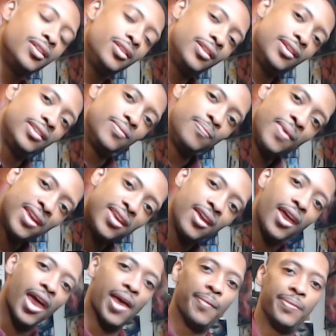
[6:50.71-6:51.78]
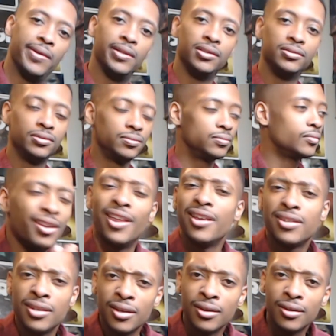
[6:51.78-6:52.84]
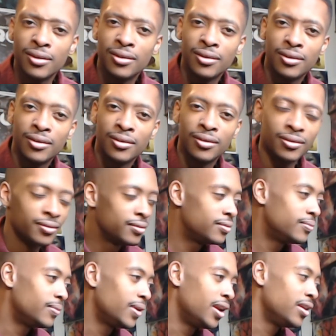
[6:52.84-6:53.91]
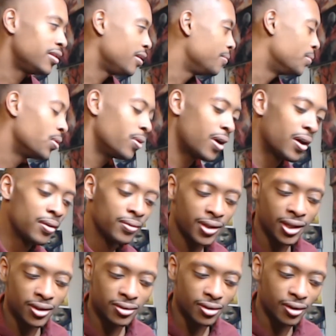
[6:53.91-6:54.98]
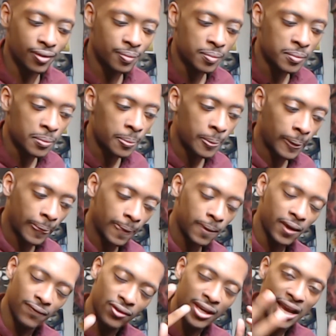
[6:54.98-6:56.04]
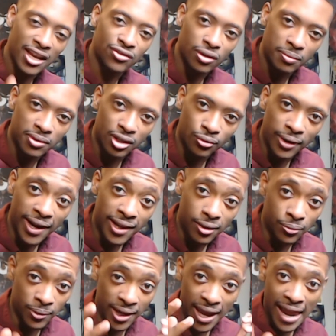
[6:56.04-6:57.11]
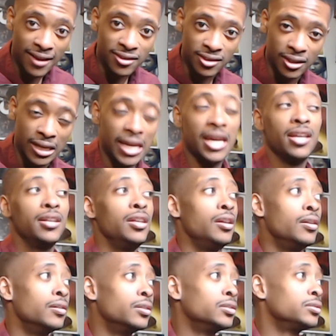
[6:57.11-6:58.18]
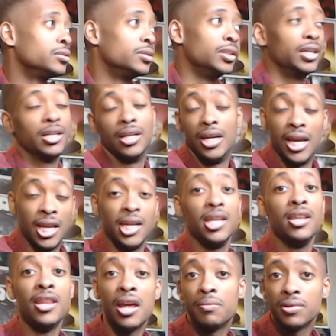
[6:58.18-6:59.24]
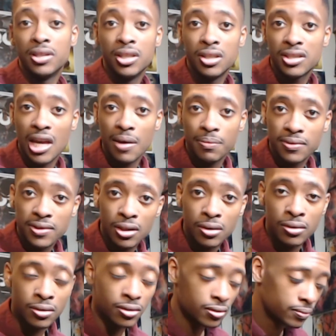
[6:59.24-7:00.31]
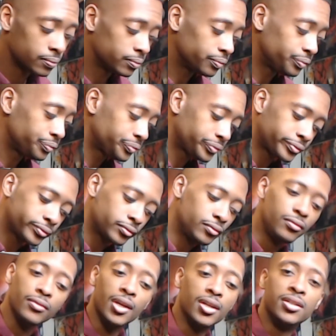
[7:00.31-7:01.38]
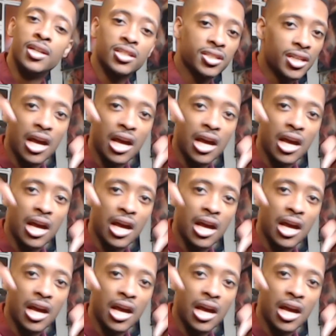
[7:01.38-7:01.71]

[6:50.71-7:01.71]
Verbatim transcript: Let's make it happen. And that's it. Anything more? I don't think so. If you guys want me to react, react to any any neighborhood type of songs, just